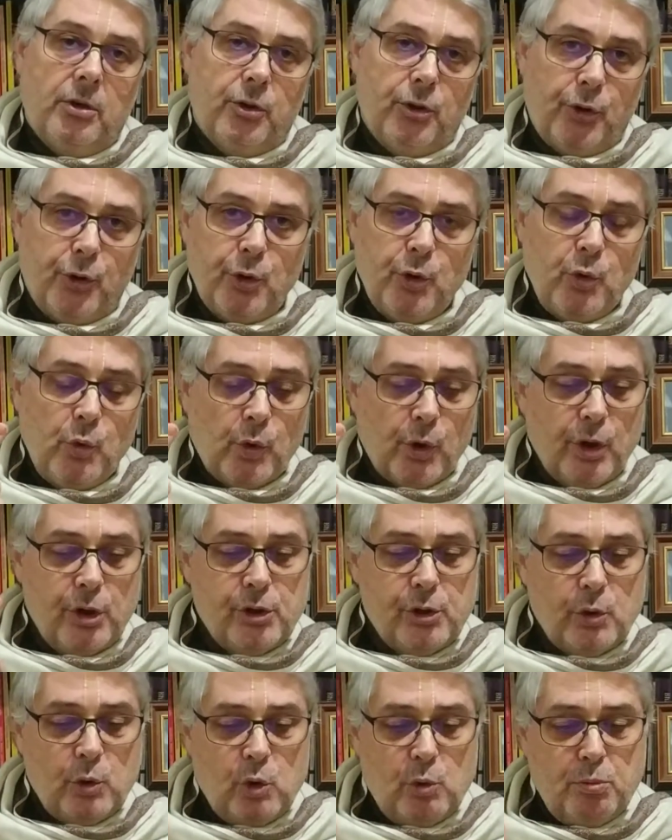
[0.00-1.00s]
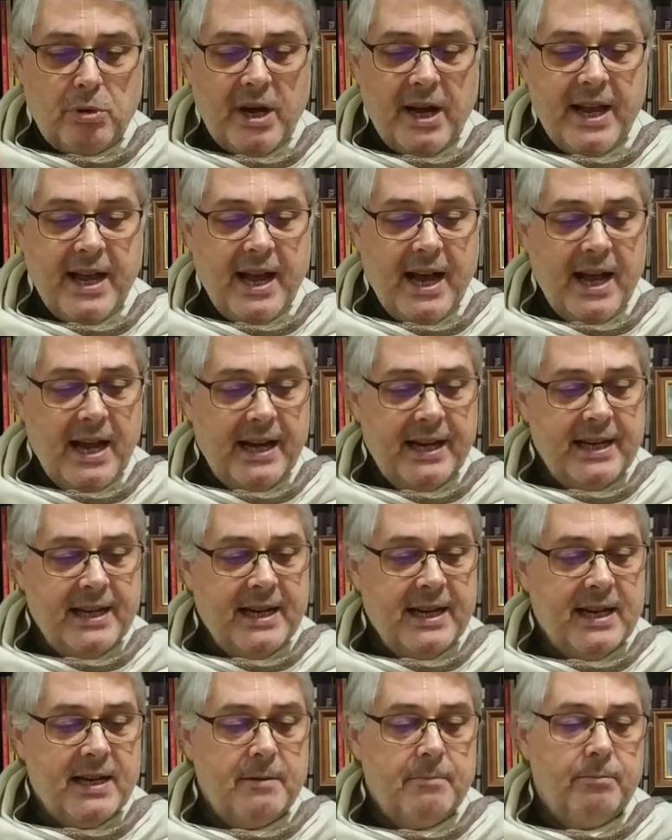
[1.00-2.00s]
two words Ubhaya
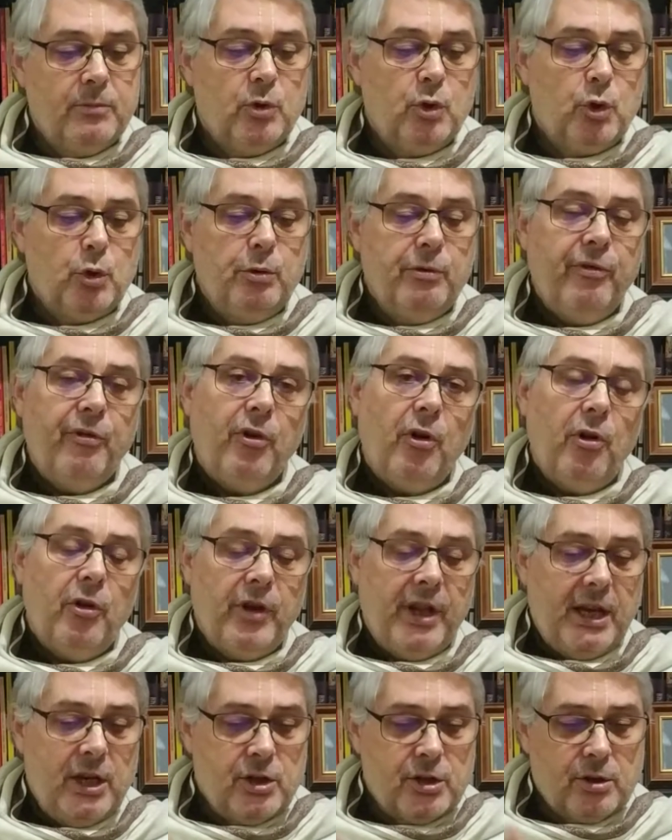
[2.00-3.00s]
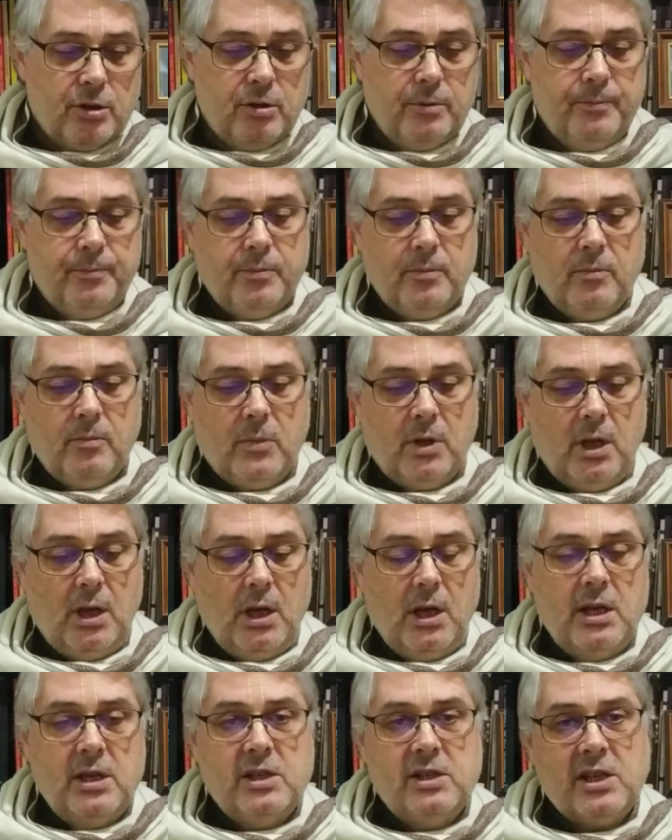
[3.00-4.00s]
Lingam, twofold nature.
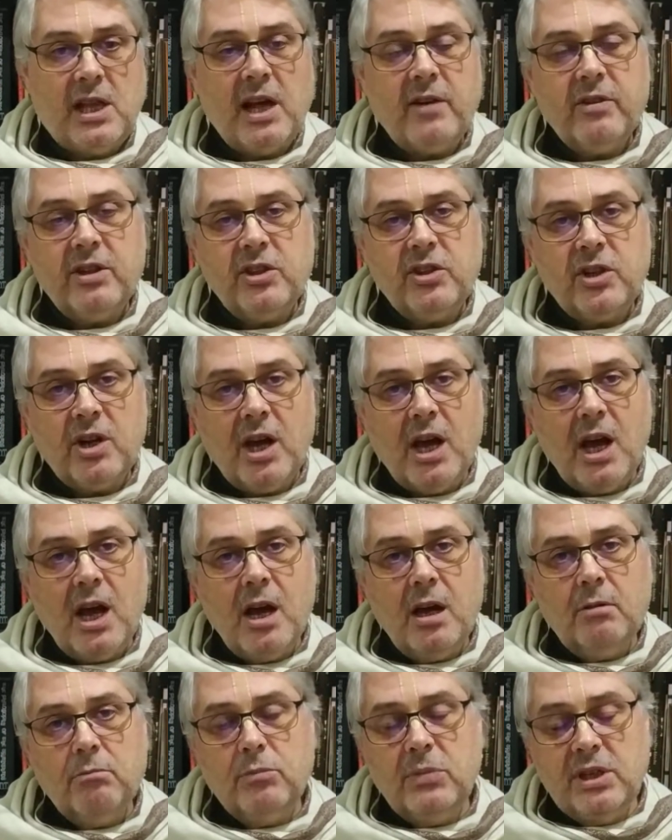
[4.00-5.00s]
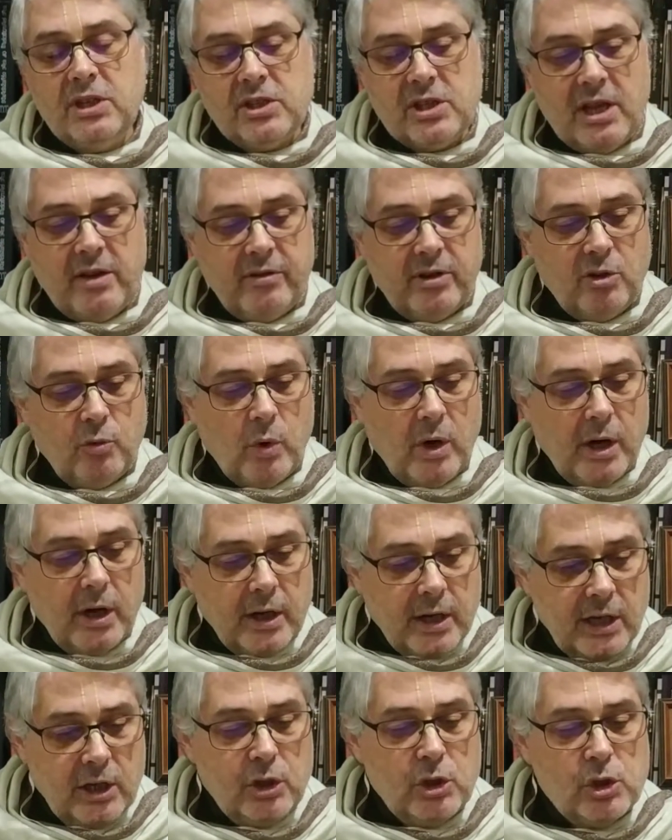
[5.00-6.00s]
Sarvatra means everywhere
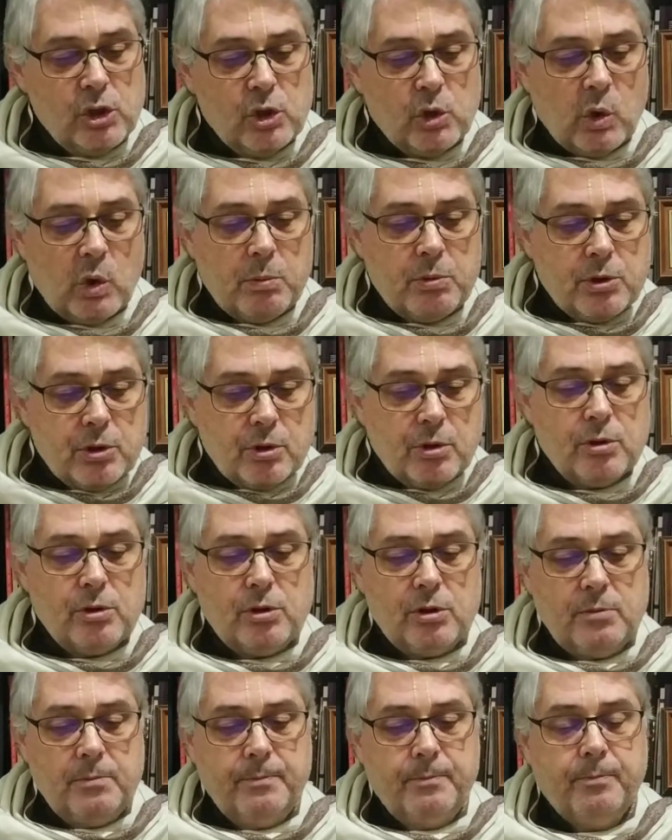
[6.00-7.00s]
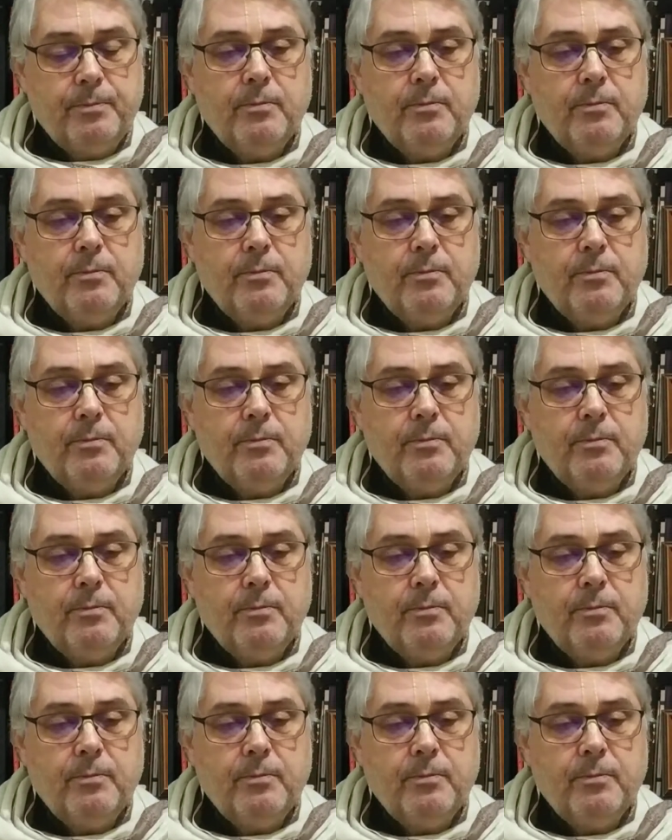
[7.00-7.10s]
in the scriptures.